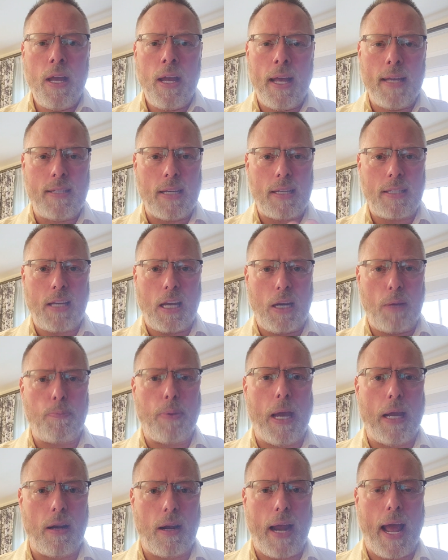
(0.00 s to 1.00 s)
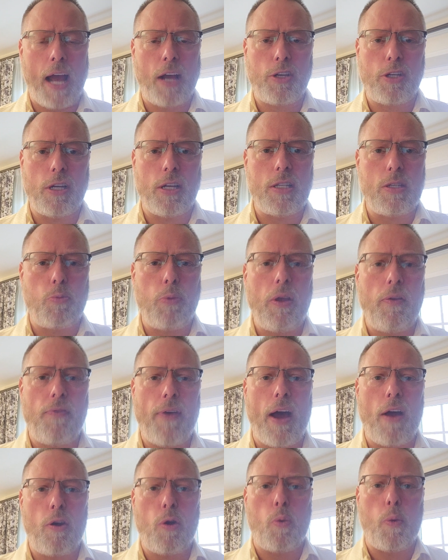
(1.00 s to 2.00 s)
It's us getting paid on actions. And we
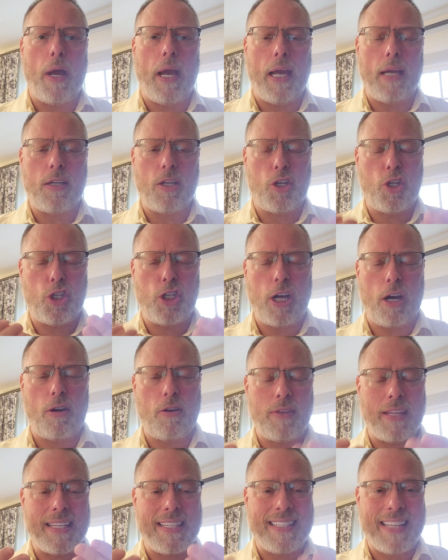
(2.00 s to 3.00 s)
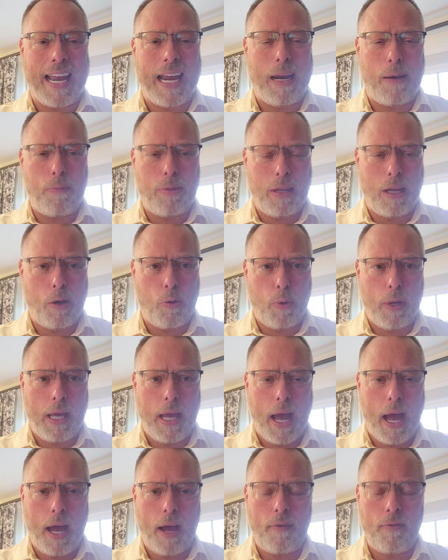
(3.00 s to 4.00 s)
found a way to share the same thing we
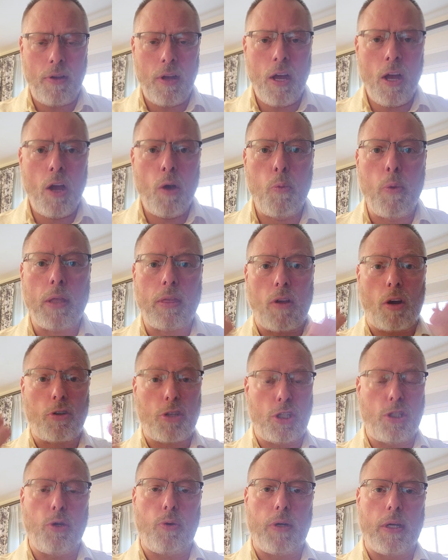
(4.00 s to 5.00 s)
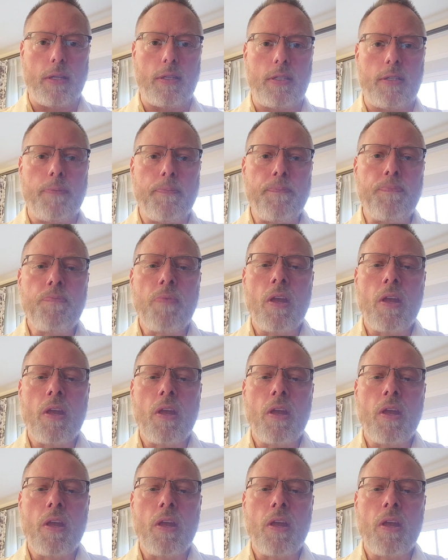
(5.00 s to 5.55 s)
have with our students.